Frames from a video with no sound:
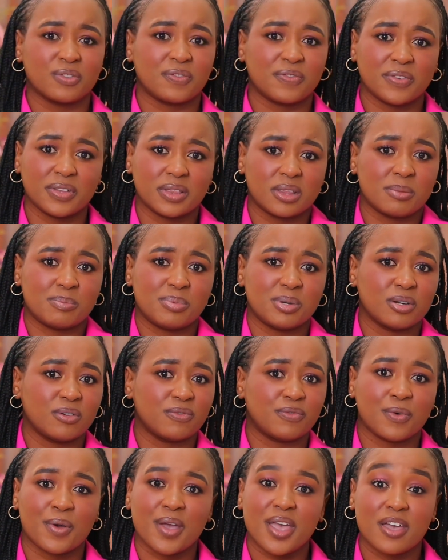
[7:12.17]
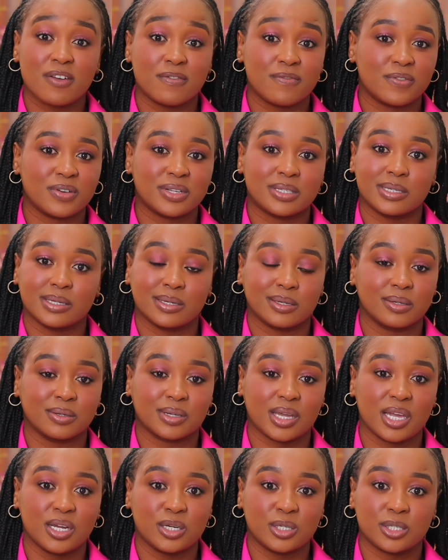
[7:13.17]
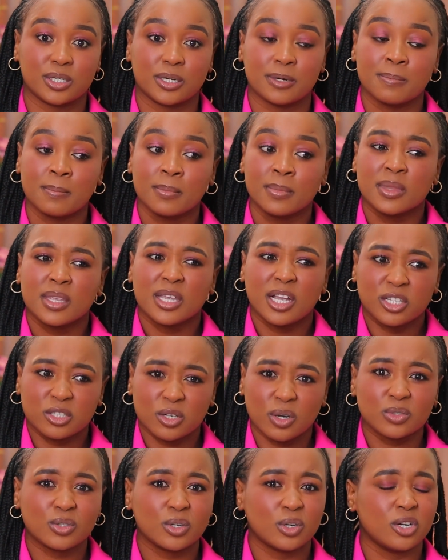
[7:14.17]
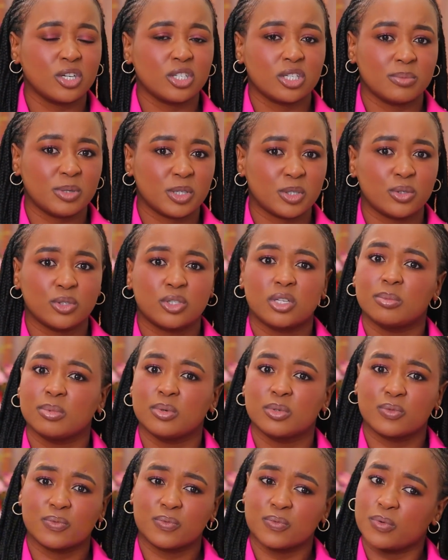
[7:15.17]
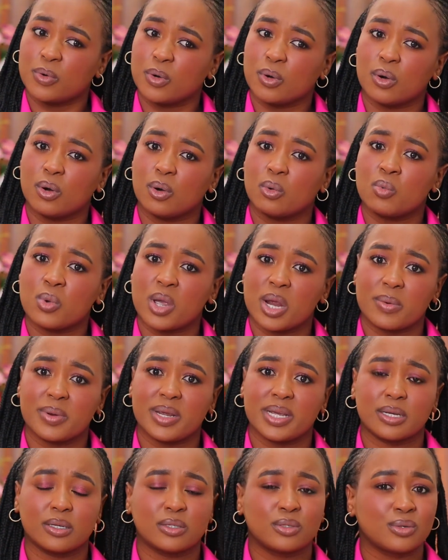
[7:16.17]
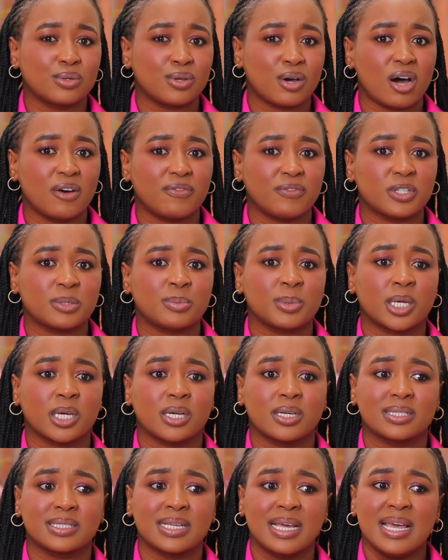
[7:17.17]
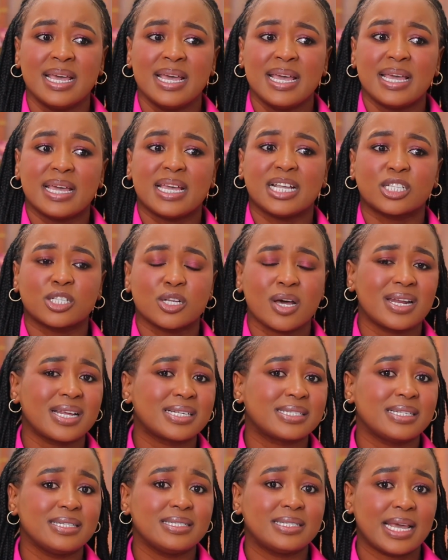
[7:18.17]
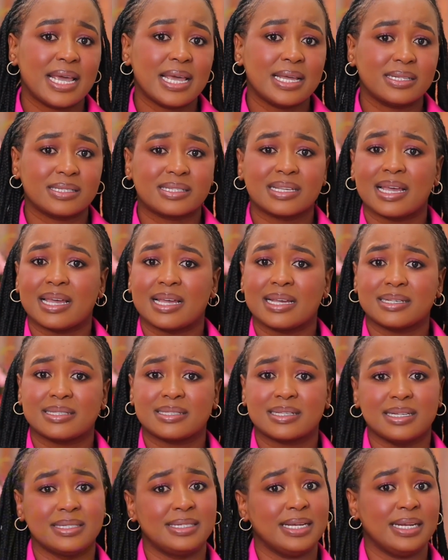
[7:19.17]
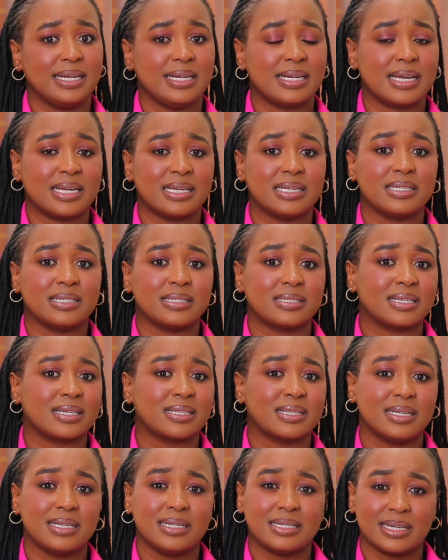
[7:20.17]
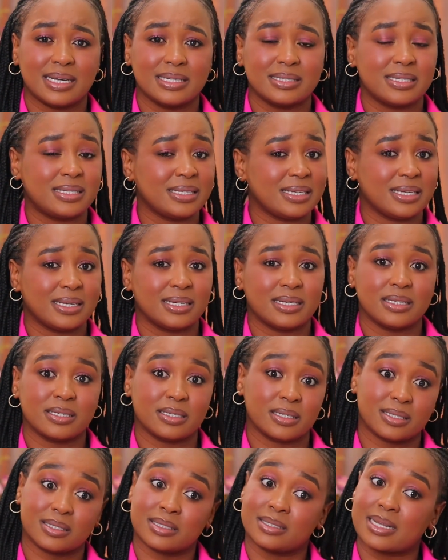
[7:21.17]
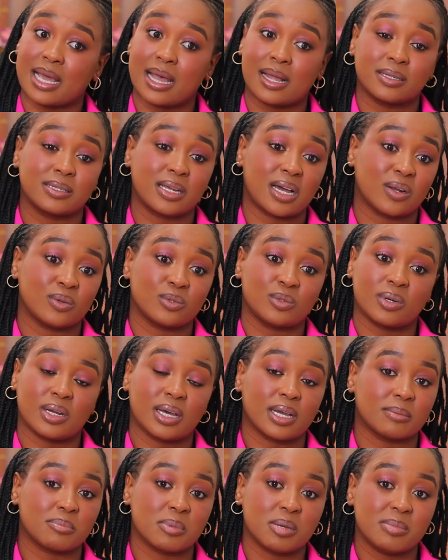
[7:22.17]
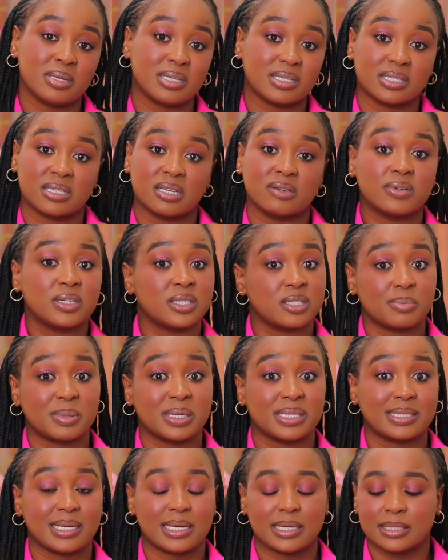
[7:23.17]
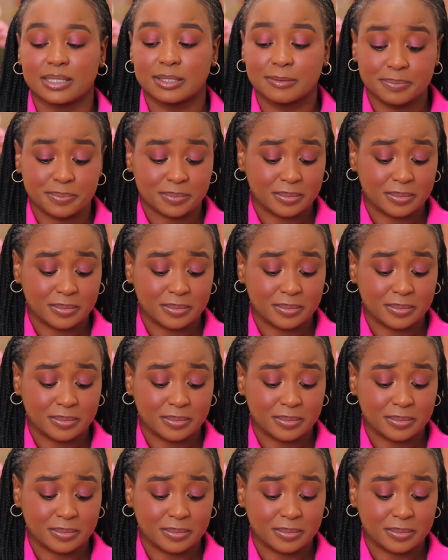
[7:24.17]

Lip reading: to fit the bill for every single occasion. It's also going to be suitable for wearing to the office because it's not as intense as Delilah is. The intensity here is dialed down to like maybe 70%.